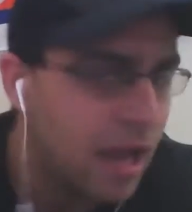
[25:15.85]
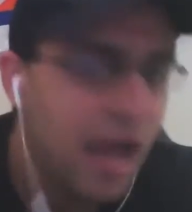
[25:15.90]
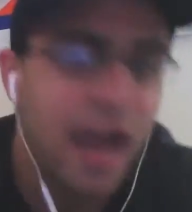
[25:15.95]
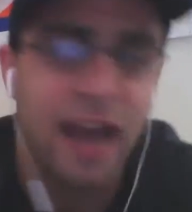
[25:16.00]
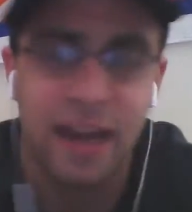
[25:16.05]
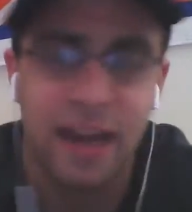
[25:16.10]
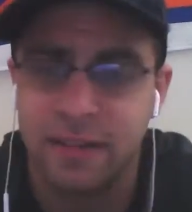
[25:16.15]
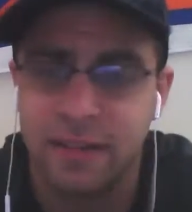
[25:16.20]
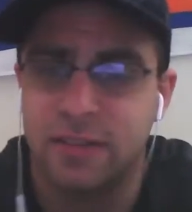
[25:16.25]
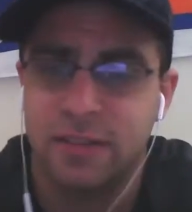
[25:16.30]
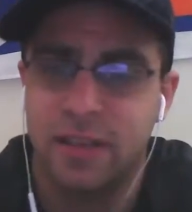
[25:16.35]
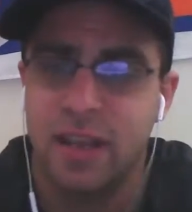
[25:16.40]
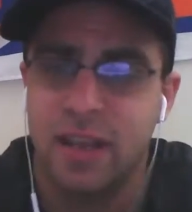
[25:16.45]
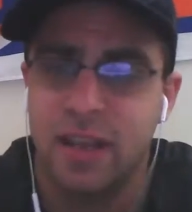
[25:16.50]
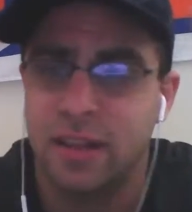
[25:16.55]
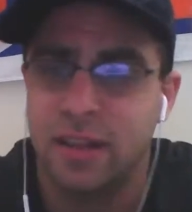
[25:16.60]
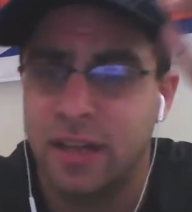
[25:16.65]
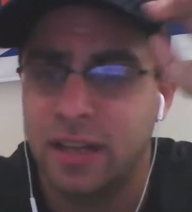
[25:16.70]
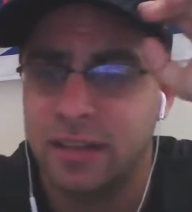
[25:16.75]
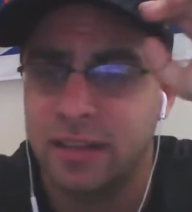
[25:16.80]
I'd have to say
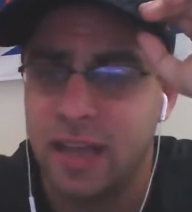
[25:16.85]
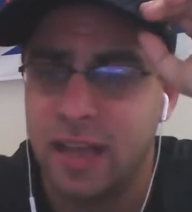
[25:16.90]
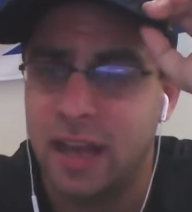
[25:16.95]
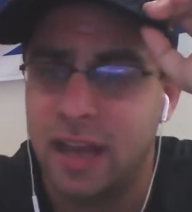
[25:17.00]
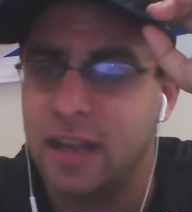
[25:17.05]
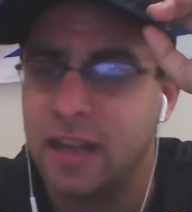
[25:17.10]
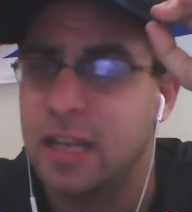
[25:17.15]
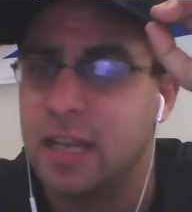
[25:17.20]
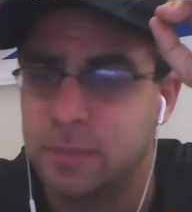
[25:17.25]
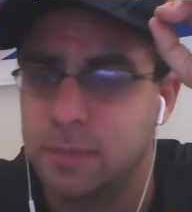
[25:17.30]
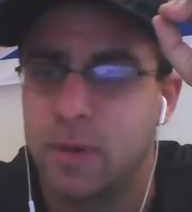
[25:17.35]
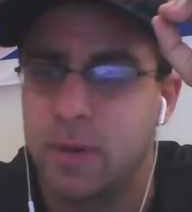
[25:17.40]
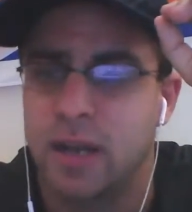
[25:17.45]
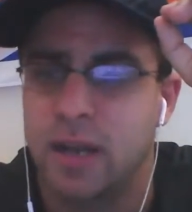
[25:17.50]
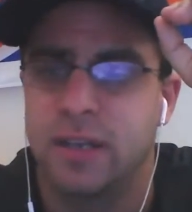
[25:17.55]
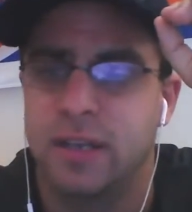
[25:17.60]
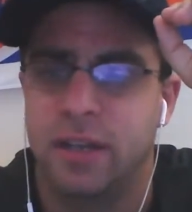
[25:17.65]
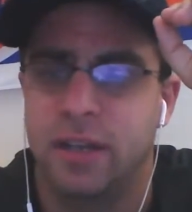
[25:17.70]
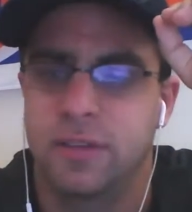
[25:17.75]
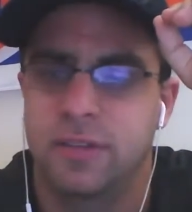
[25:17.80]
it like that. It's
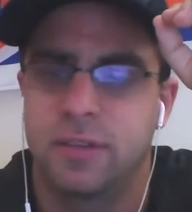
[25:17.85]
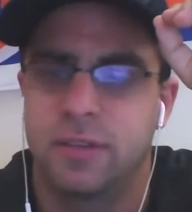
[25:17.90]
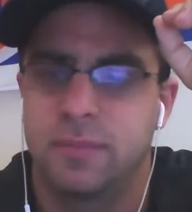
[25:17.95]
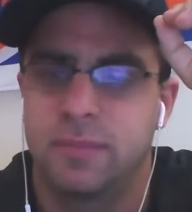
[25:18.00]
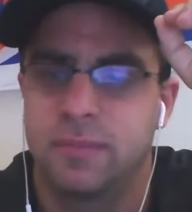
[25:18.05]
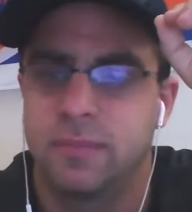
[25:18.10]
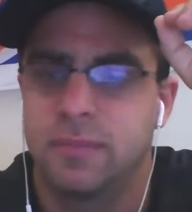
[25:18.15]
Brock Nelson.